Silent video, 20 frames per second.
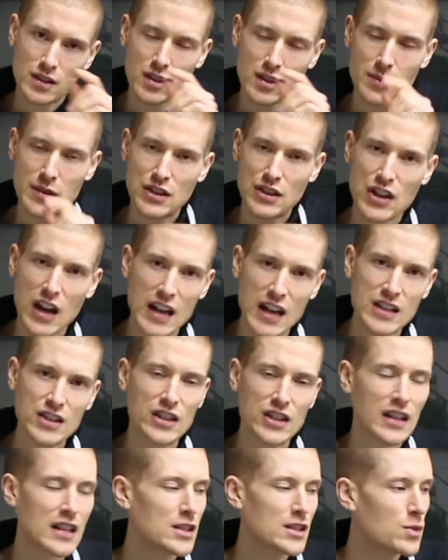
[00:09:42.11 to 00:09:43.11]
going to be
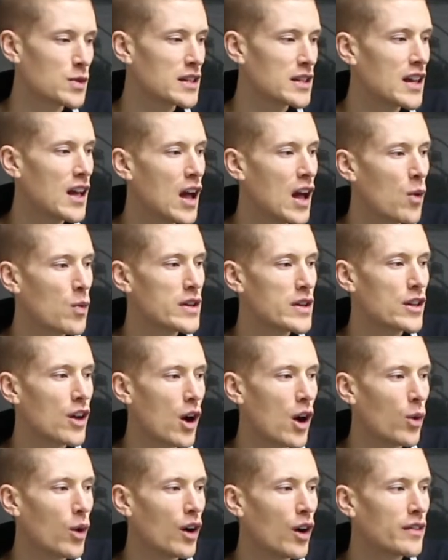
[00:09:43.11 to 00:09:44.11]
changing as we
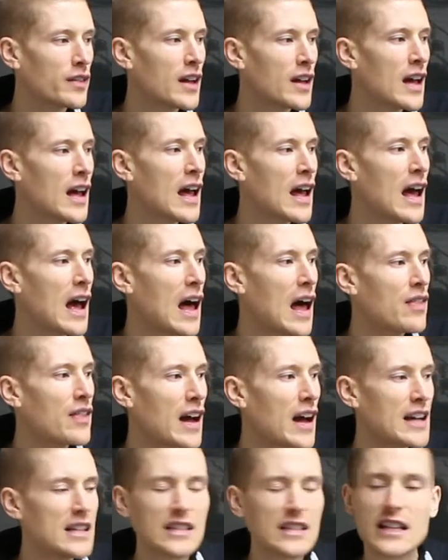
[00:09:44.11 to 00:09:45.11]
go on. And
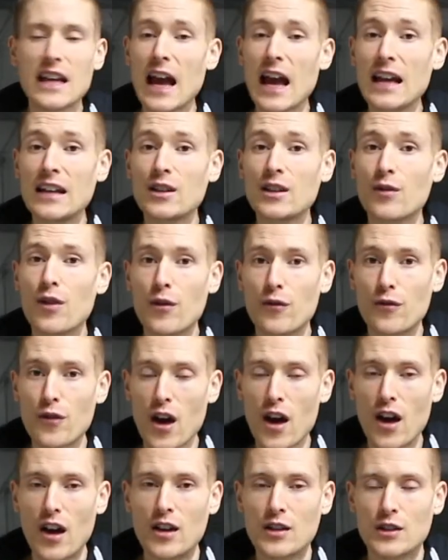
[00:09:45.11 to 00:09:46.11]
that is the end of the
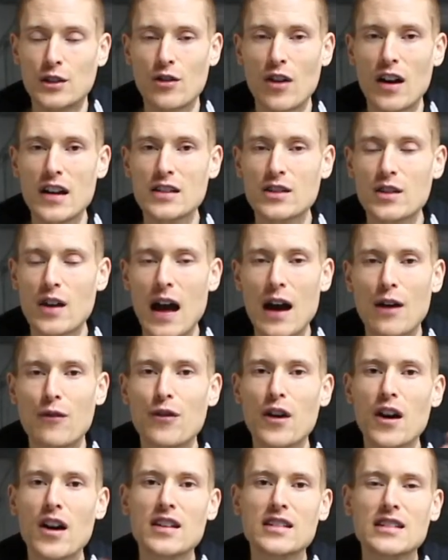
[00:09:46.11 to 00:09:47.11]
verse, all right? So our
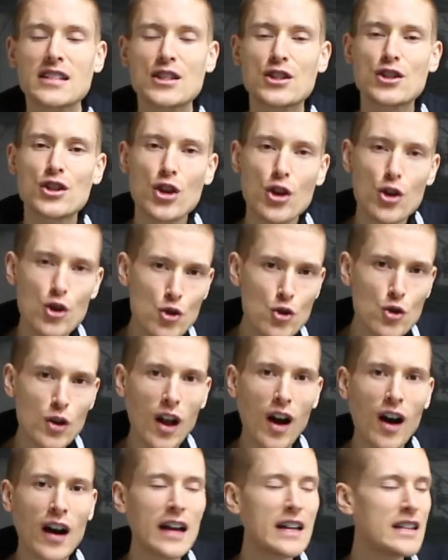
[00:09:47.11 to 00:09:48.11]
verse is 2
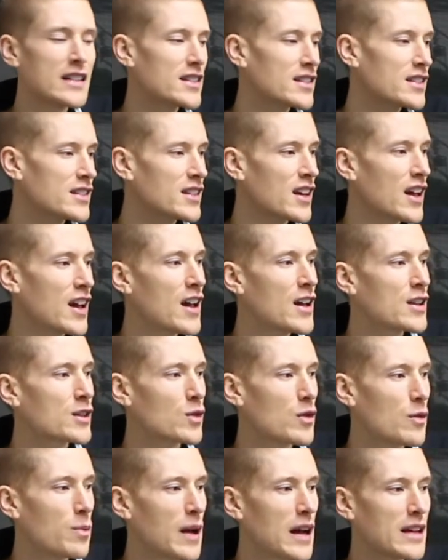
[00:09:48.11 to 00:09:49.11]
lines.
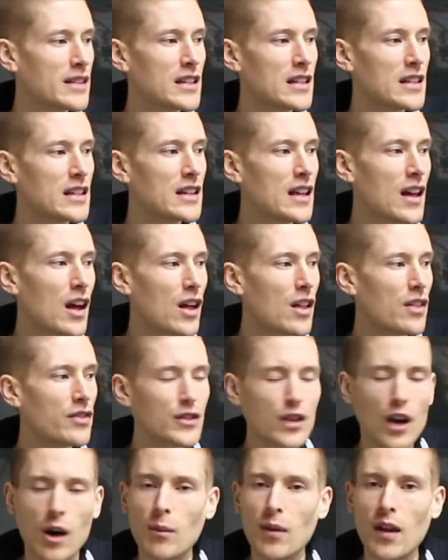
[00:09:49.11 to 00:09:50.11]
So we played the
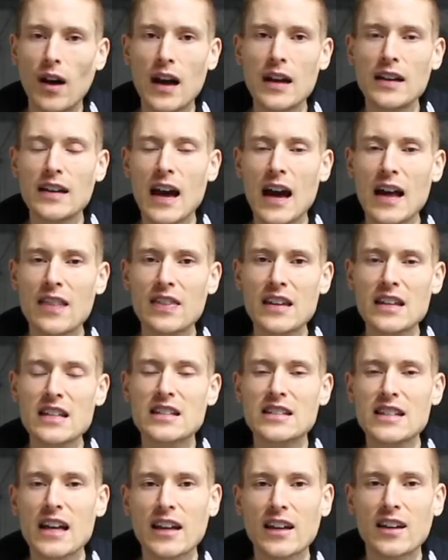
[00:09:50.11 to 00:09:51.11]
top line and the
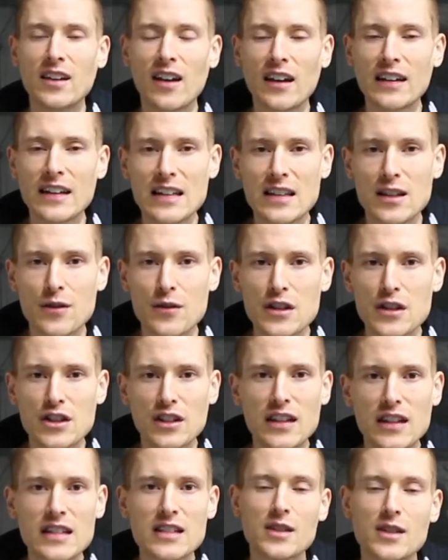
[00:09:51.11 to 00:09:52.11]
second line
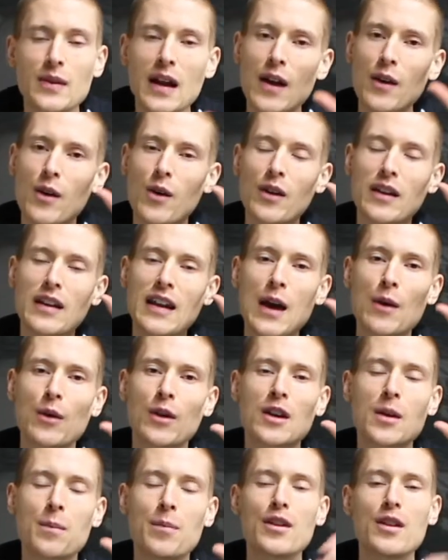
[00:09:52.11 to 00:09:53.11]
individually. So now we're
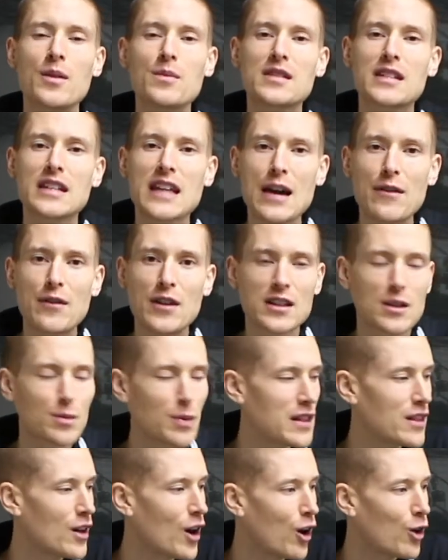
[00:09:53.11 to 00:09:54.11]
going to put them together to
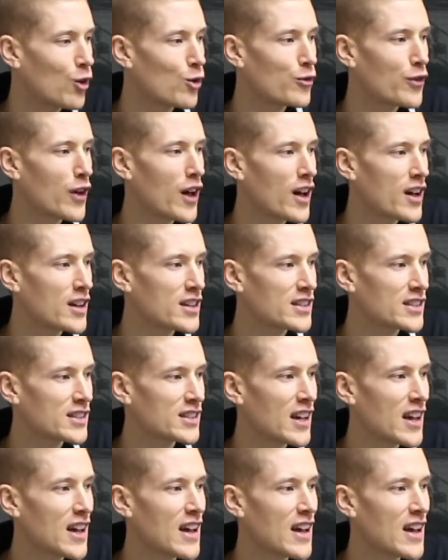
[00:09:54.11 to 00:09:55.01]
play the whole verse.